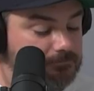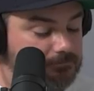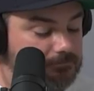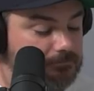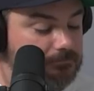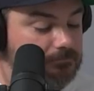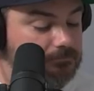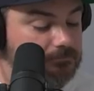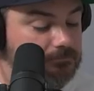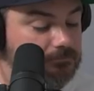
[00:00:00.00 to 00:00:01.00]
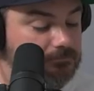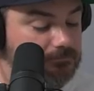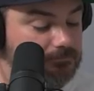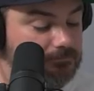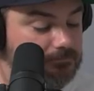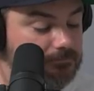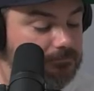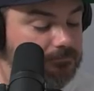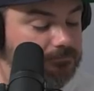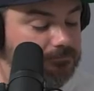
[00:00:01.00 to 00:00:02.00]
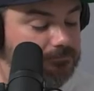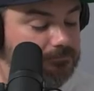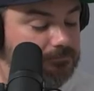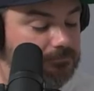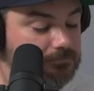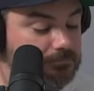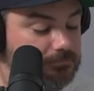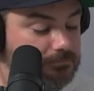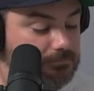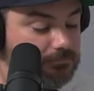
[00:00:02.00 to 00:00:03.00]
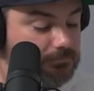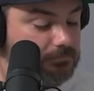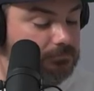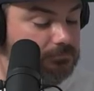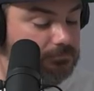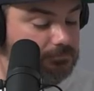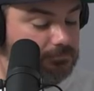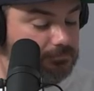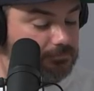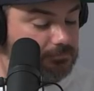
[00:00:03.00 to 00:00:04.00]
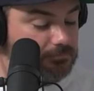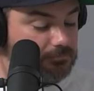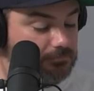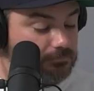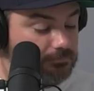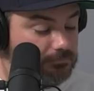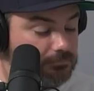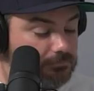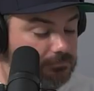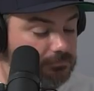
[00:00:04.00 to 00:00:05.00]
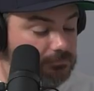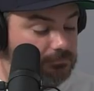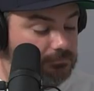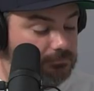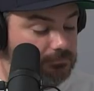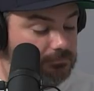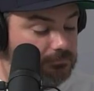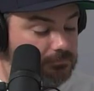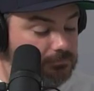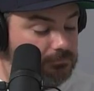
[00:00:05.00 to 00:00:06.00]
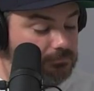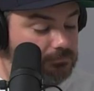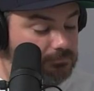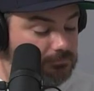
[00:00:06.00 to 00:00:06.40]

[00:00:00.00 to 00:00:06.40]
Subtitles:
(not speaking)